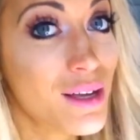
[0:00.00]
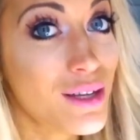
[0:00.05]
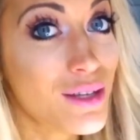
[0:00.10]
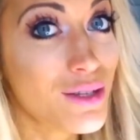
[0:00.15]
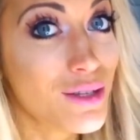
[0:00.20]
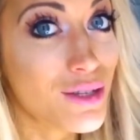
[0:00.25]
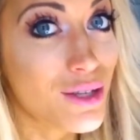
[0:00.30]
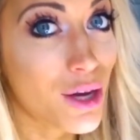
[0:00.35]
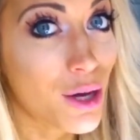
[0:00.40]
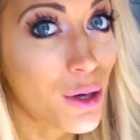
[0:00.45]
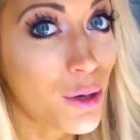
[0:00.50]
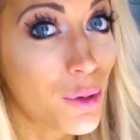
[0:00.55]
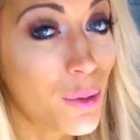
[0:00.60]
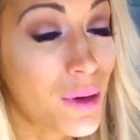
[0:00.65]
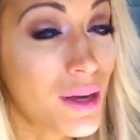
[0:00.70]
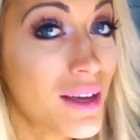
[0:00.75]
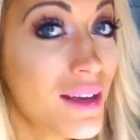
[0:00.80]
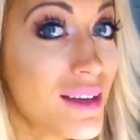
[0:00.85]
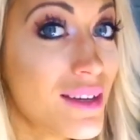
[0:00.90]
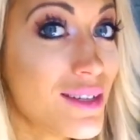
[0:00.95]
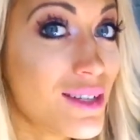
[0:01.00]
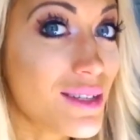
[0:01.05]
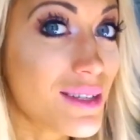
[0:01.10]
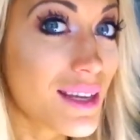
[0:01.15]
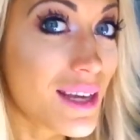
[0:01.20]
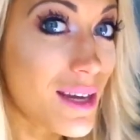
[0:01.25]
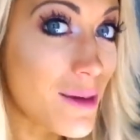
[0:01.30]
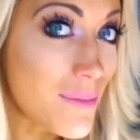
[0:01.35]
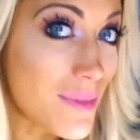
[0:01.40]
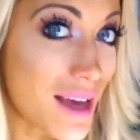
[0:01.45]
So just
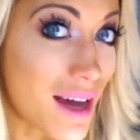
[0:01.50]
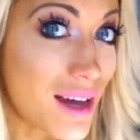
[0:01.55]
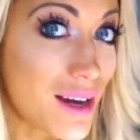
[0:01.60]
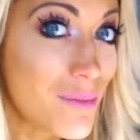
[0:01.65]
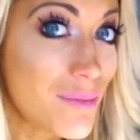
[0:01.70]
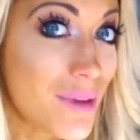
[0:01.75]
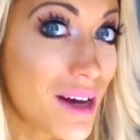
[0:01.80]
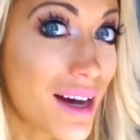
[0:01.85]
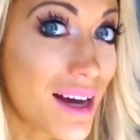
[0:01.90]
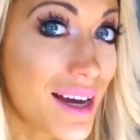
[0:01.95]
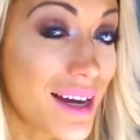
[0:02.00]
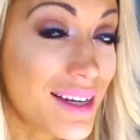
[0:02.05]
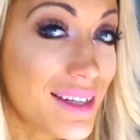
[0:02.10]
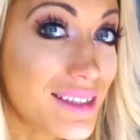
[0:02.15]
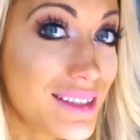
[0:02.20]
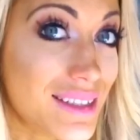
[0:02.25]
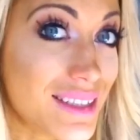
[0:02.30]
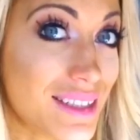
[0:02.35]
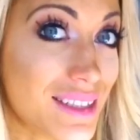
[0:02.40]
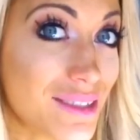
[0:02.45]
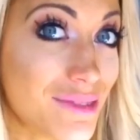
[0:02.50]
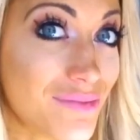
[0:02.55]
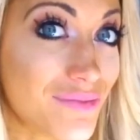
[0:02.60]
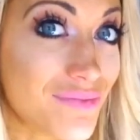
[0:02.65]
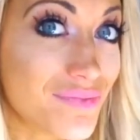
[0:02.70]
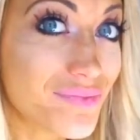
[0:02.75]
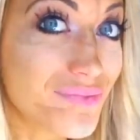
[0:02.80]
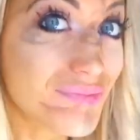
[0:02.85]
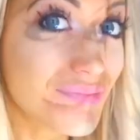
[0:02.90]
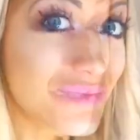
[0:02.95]
keep that in mind,
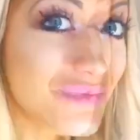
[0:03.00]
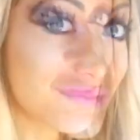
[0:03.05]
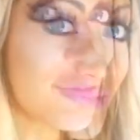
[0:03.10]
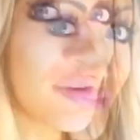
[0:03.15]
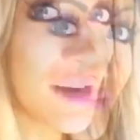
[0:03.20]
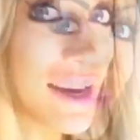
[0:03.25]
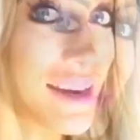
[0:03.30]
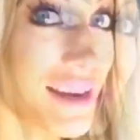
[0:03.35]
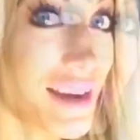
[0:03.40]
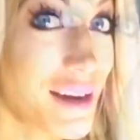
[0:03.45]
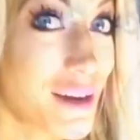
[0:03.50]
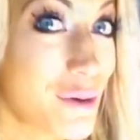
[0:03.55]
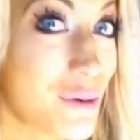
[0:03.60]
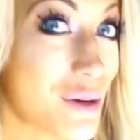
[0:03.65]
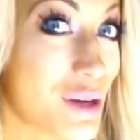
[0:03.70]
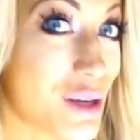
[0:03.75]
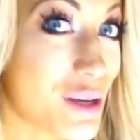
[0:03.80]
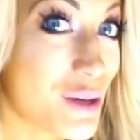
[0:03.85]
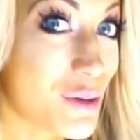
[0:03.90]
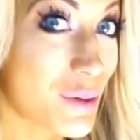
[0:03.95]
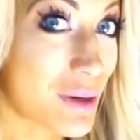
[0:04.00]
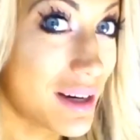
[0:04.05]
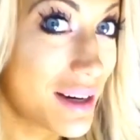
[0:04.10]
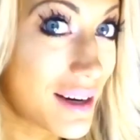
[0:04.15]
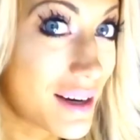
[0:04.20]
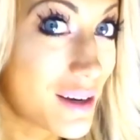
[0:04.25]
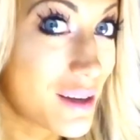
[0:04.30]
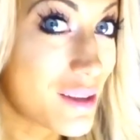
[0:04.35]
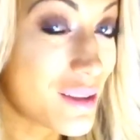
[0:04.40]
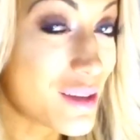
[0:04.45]
because right now your
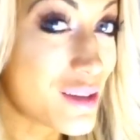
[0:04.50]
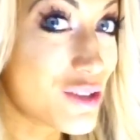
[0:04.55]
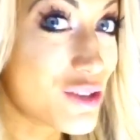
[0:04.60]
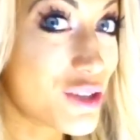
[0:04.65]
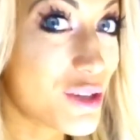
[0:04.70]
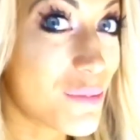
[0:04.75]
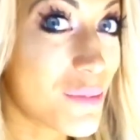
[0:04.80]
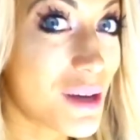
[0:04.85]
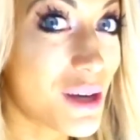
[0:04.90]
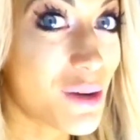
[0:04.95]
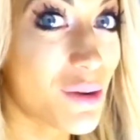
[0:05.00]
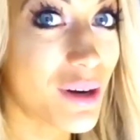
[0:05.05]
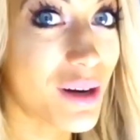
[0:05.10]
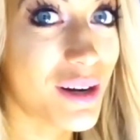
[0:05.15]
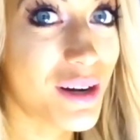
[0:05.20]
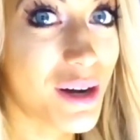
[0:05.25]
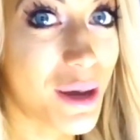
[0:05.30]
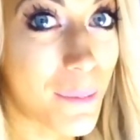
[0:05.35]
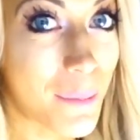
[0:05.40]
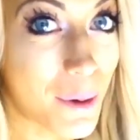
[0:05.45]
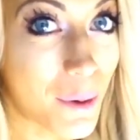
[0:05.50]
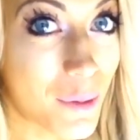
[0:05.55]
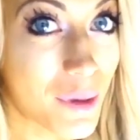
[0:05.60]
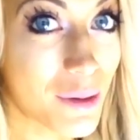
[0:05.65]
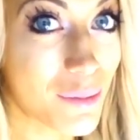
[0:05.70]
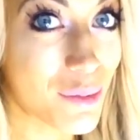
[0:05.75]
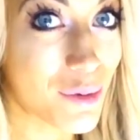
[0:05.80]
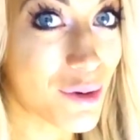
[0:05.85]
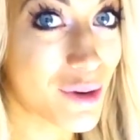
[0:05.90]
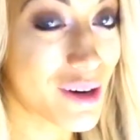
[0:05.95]
health should be your
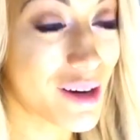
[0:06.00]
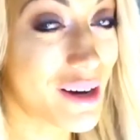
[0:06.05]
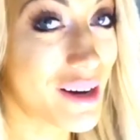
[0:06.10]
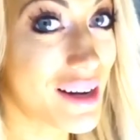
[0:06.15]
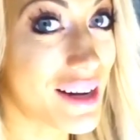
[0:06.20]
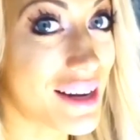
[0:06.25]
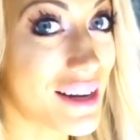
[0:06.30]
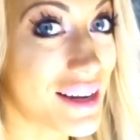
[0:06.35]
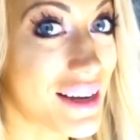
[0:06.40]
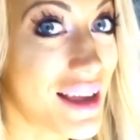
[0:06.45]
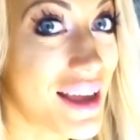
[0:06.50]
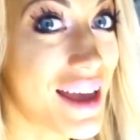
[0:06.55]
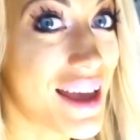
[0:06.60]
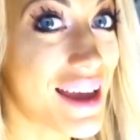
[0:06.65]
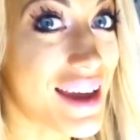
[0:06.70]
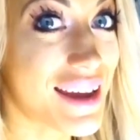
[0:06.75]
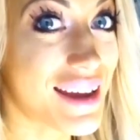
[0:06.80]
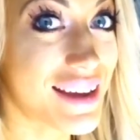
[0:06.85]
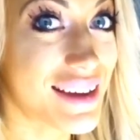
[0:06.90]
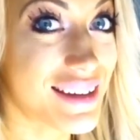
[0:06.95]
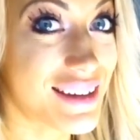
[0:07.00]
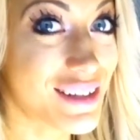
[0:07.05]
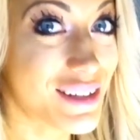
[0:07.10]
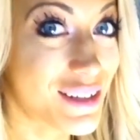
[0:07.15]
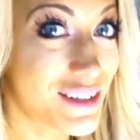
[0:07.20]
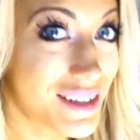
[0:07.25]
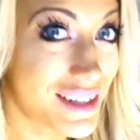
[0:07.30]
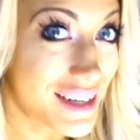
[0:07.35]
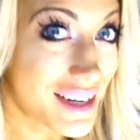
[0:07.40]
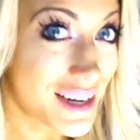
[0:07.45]
#1 priority, and
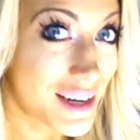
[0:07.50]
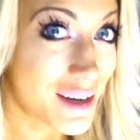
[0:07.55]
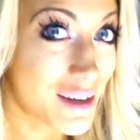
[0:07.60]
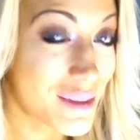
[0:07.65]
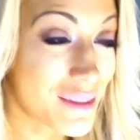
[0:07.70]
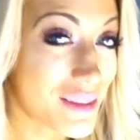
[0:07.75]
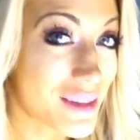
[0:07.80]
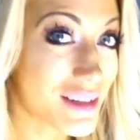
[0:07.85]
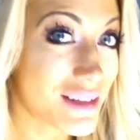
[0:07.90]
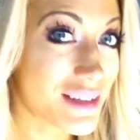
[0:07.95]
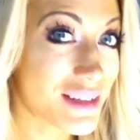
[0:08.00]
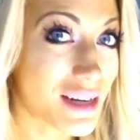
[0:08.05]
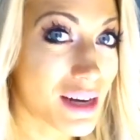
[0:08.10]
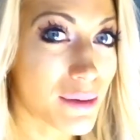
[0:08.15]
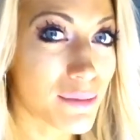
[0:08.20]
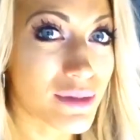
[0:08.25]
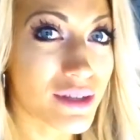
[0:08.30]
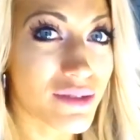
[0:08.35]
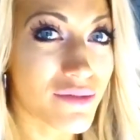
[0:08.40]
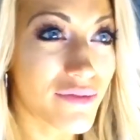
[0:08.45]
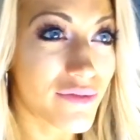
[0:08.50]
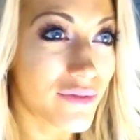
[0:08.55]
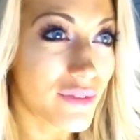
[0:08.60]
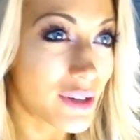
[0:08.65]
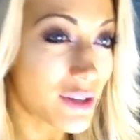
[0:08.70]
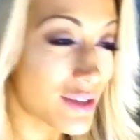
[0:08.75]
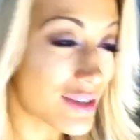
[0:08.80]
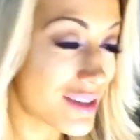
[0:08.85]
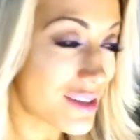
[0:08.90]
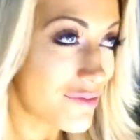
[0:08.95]
good health stems
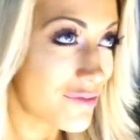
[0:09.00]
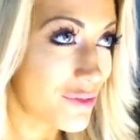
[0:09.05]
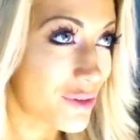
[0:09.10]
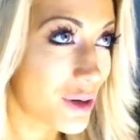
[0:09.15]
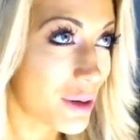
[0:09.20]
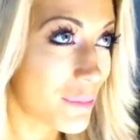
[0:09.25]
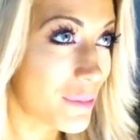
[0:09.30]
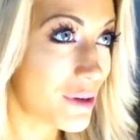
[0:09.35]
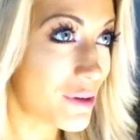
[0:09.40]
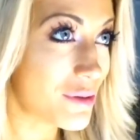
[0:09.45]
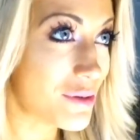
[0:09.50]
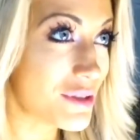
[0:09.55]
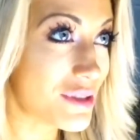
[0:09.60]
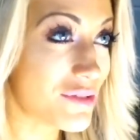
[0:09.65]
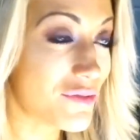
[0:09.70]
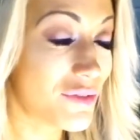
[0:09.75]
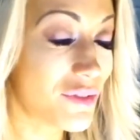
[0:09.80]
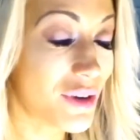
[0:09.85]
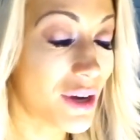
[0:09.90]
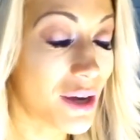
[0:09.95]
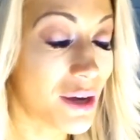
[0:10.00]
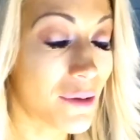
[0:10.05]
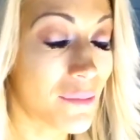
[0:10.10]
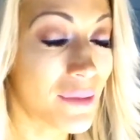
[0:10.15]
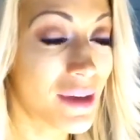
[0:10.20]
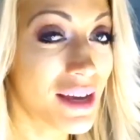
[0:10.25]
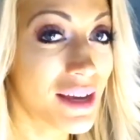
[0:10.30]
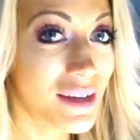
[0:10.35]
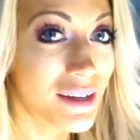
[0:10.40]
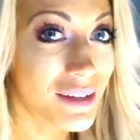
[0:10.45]
first and foremost from
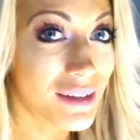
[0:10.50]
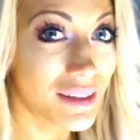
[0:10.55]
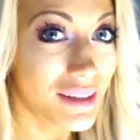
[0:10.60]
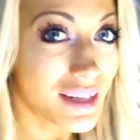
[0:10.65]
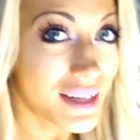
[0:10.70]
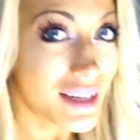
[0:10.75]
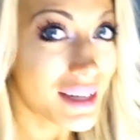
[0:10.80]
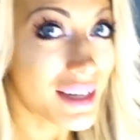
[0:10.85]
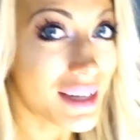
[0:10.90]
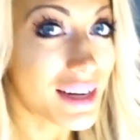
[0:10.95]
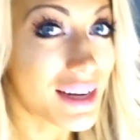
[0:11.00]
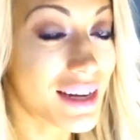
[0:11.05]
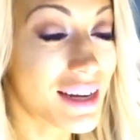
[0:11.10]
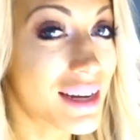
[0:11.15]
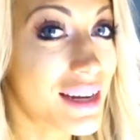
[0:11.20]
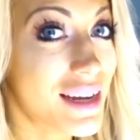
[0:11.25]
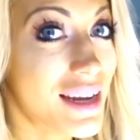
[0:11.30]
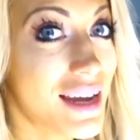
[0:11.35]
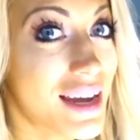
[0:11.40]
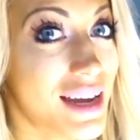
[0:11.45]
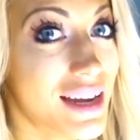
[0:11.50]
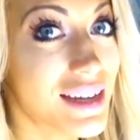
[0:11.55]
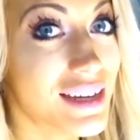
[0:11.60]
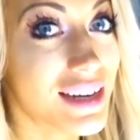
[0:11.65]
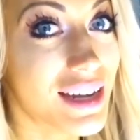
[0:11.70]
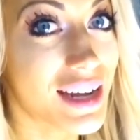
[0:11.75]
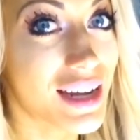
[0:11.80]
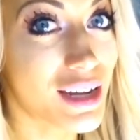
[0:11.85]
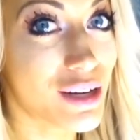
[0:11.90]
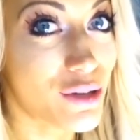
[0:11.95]
clean eating
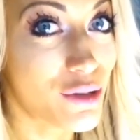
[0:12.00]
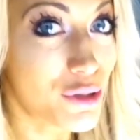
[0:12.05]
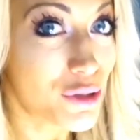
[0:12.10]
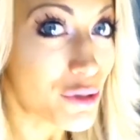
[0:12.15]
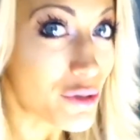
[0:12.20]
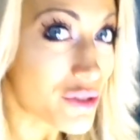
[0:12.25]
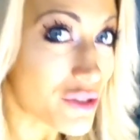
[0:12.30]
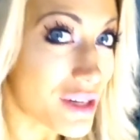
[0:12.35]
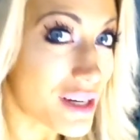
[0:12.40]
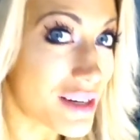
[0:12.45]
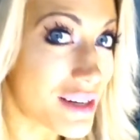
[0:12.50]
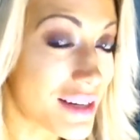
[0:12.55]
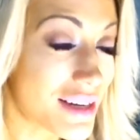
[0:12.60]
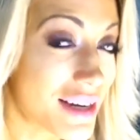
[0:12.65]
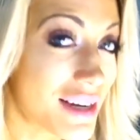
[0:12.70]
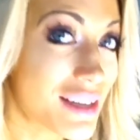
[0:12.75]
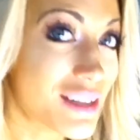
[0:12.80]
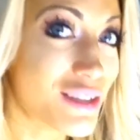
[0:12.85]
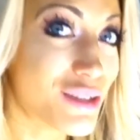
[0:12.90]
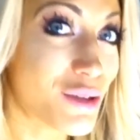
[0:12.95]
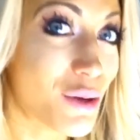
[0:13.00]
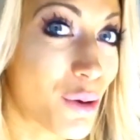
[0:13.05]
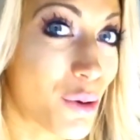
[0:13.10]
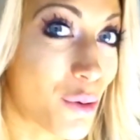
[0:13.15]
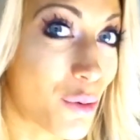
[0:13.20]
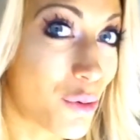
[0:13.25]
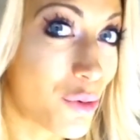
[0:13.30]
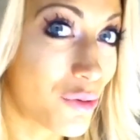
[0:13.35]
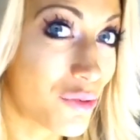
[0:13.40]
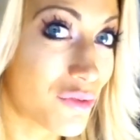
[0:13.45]
and a nutrient-dense
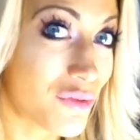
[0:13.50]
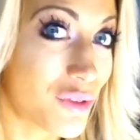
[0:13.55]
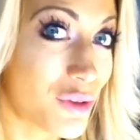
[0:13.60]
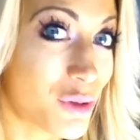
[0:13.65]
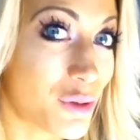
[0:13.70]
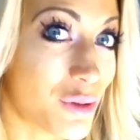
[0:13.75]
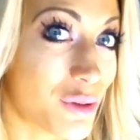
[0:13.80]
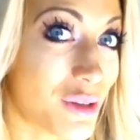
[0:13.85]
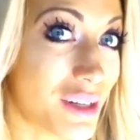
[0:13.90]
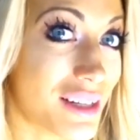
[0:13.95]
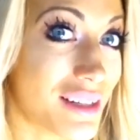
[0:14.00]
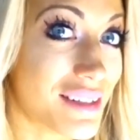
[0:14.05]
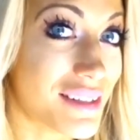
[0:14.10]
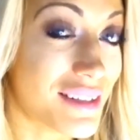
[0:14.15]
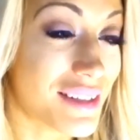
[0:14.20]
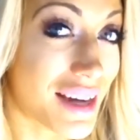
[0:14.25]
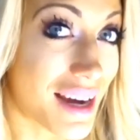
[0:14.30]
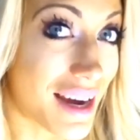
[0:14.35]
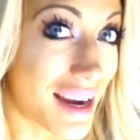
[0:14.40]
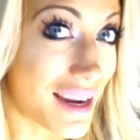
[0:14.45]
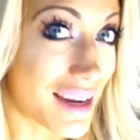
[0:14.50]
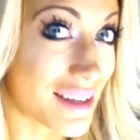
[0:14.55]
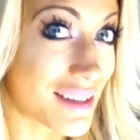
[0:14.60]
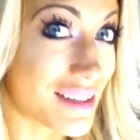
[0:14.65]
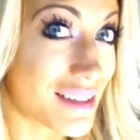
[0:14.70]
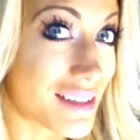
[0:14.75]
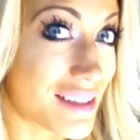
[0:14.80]
whole food diet.